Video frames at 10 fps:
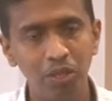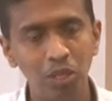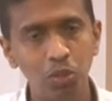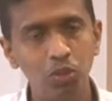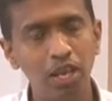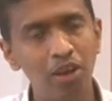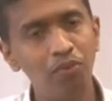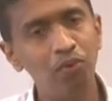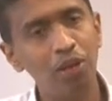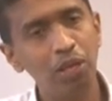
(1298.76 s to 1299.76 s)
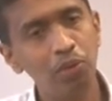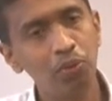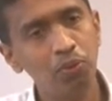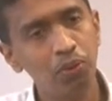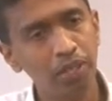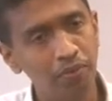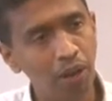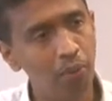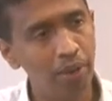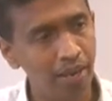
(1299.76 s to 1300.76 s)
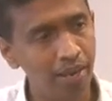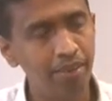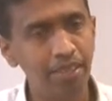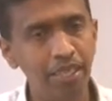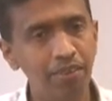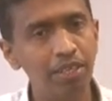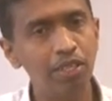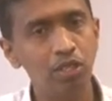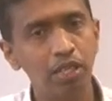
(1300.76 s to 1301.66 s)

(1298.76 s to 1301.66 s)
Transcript: So therefore, when you evaluate even